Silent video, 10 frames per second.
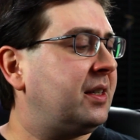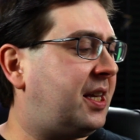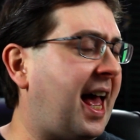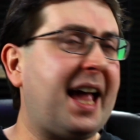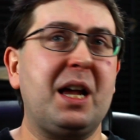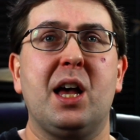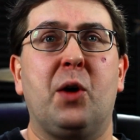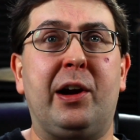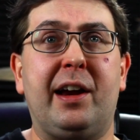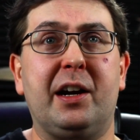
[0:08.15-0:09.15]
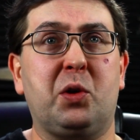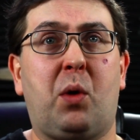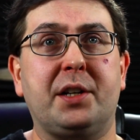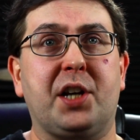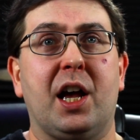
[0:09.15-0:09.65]
Today, we're here to
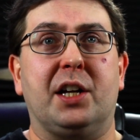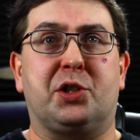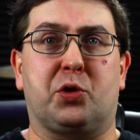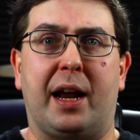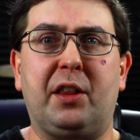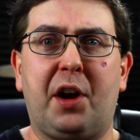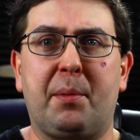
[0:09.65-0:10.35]
watch trailer